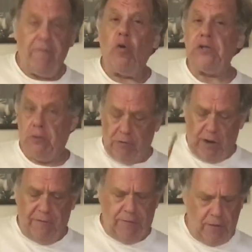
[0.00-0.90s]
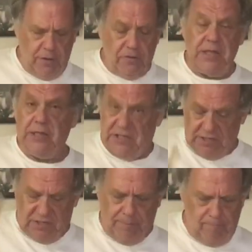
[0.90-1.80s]
four-stroke rough using the
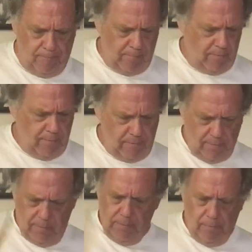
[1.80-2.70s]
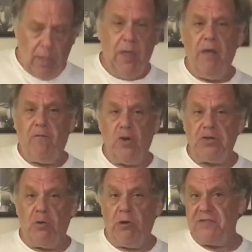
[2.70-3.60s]
system,
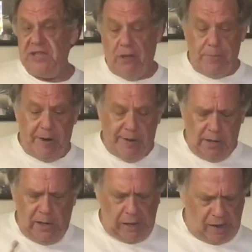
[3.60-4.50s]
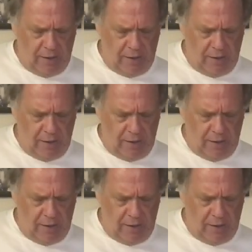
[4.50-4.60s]
four-stroke rough single paradiddle,